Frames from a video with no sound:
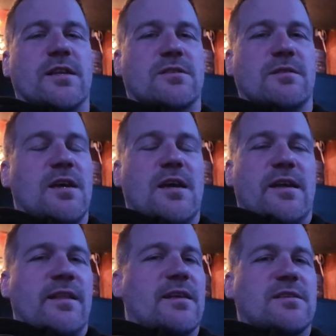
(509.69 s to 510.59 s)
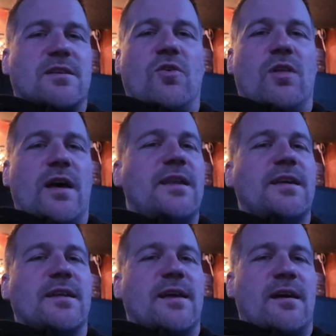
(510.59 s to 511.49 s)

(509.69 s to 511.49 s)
That's all I needed,